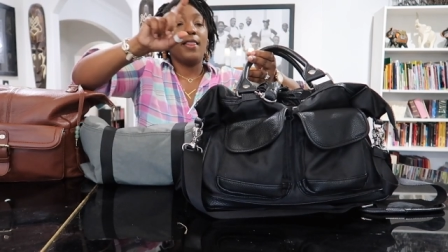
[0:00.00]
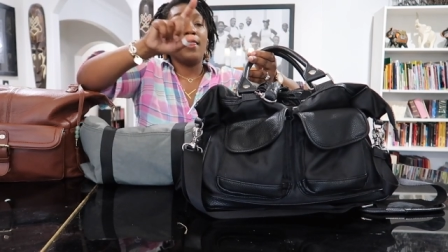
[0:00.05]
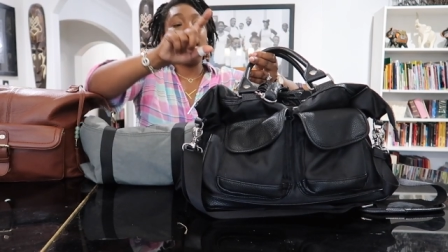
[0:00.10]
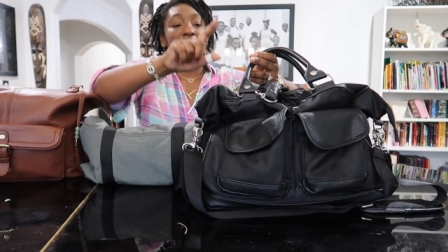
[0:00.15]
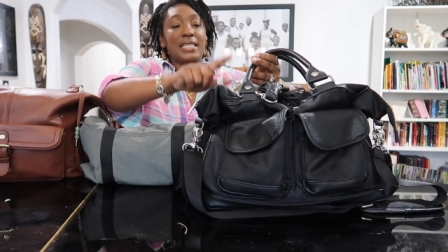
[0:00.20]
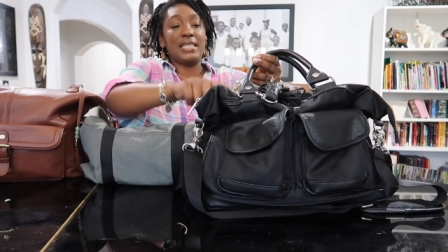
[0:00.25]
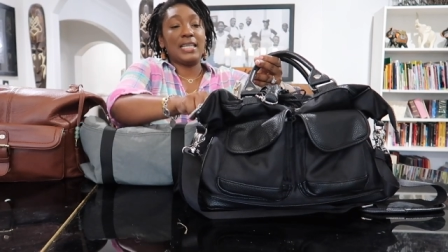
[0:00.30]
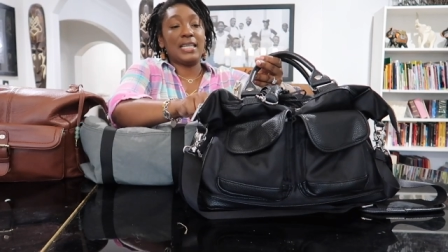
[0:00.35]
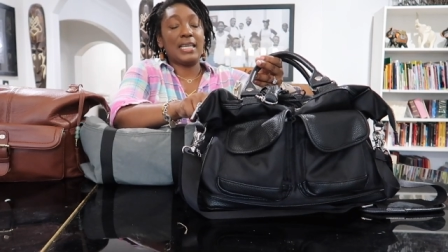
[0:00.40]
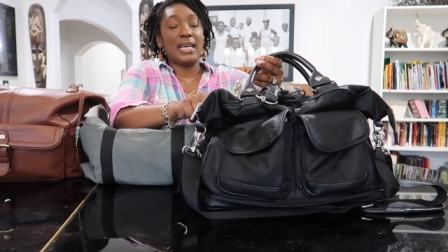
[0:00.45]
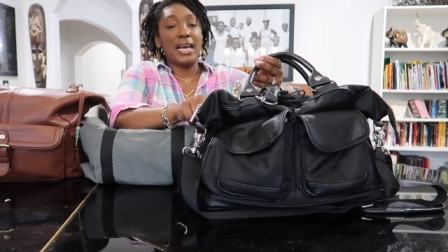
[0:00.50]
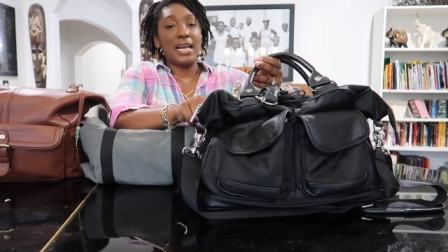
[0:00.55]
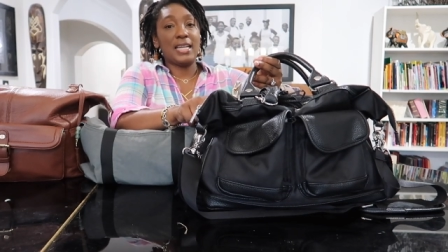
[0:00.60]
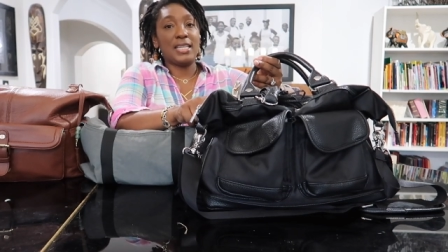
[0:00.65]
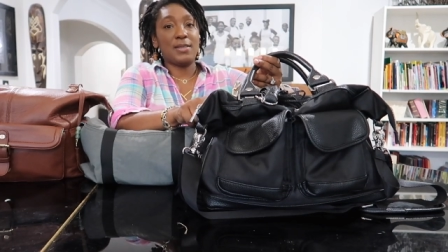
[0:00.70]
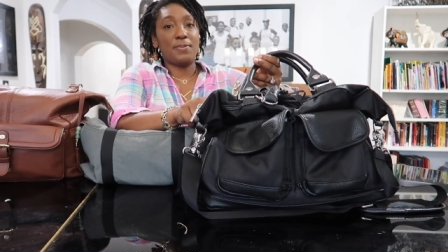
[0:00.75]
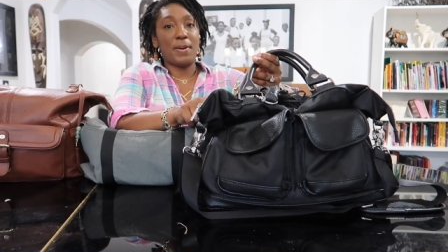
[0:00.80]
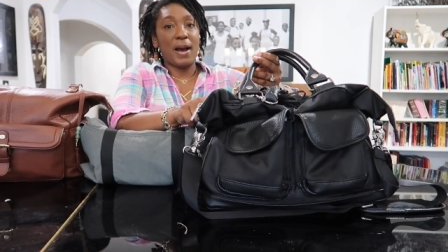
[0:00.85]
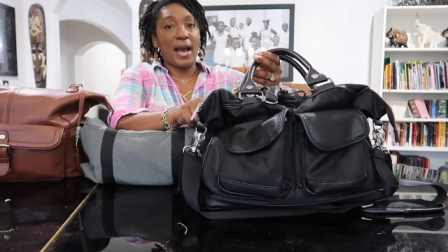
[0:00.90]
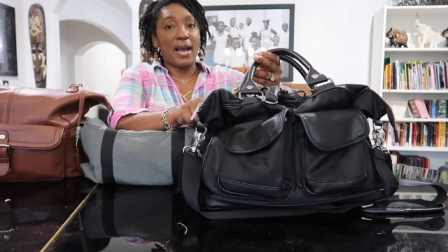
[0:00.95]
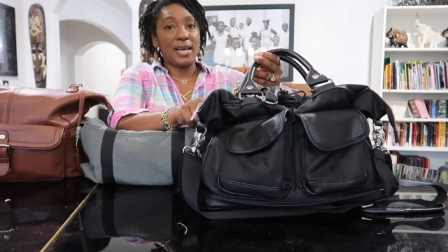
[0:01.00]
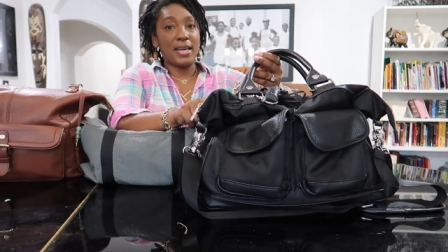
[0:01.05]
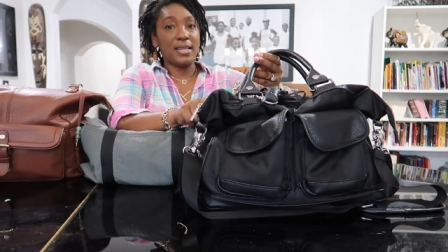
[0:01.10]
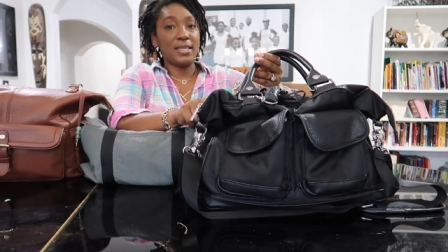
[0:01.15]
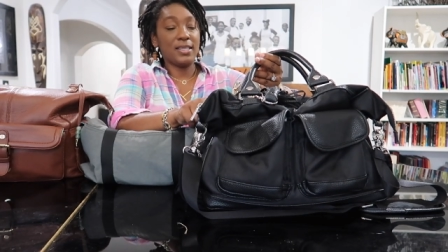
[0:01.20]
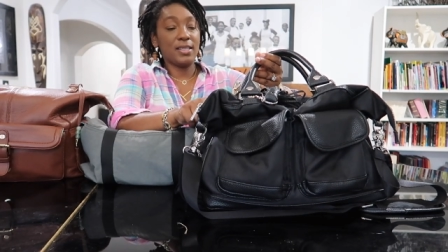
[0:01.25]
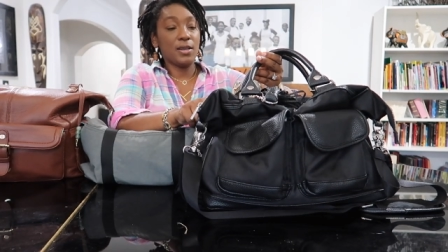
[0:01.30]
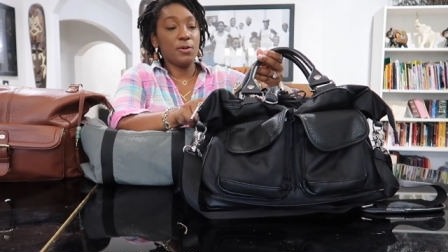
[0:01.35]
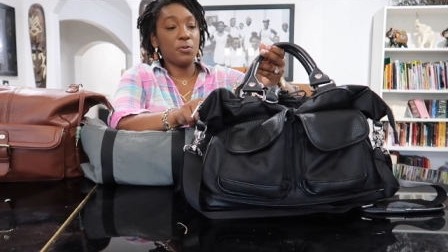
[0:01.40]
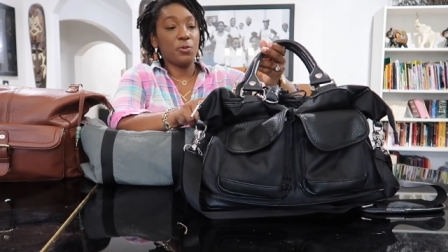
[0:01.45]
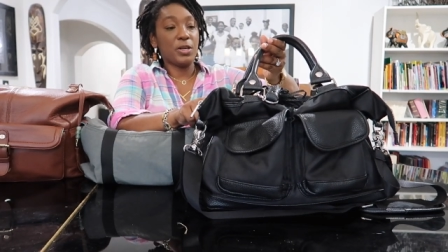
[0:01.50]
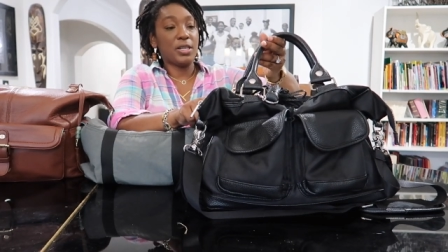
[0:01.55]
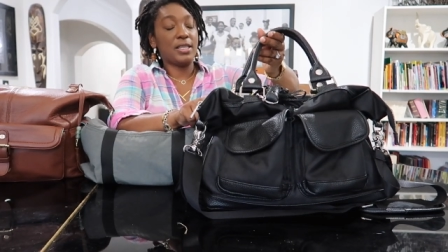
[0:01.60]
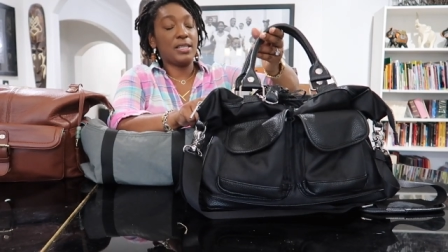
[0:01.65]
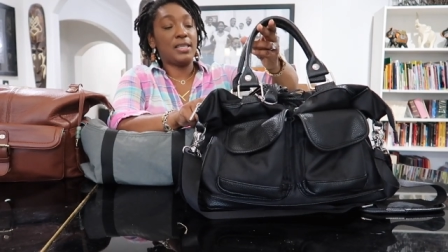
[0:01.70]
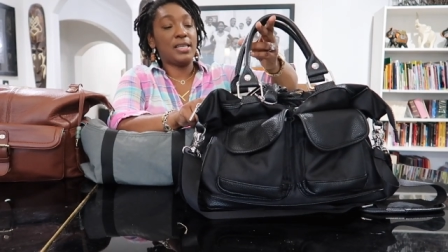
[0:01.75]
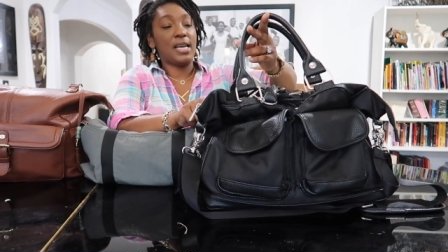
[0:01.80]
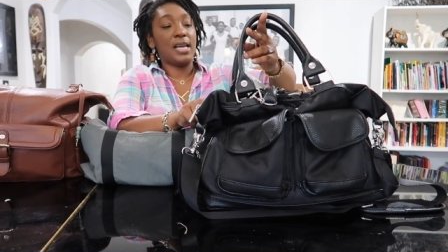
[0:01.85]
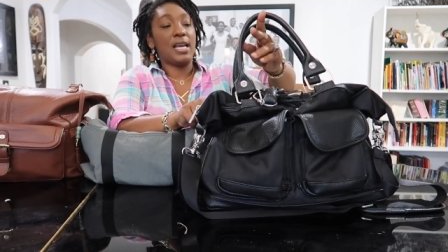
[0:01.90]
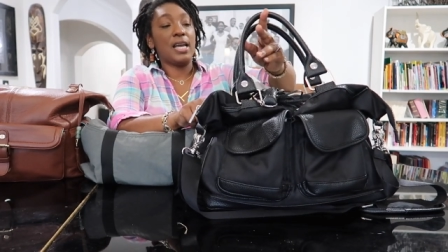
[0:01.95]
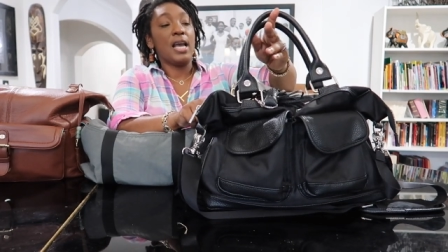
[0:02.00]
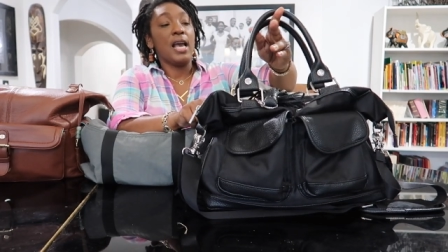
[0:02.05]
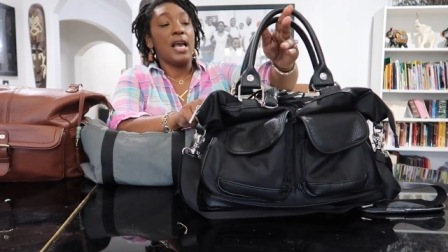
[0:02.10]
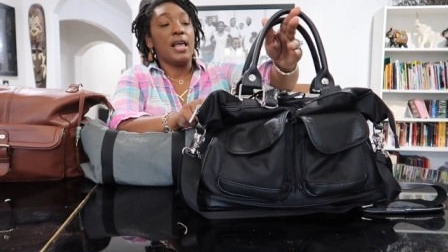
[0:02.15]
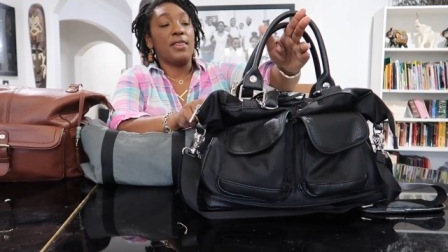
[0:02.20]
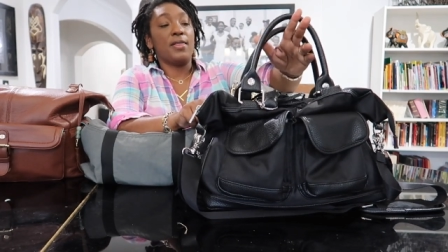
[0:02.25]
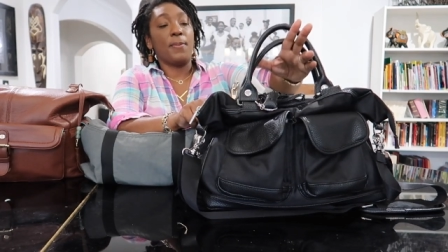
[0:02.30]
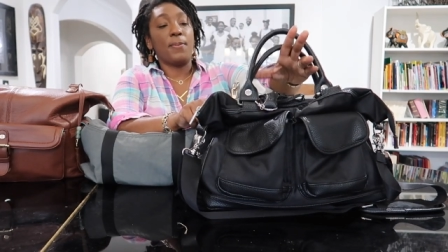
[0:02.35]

This again is by Itzy Ritzy.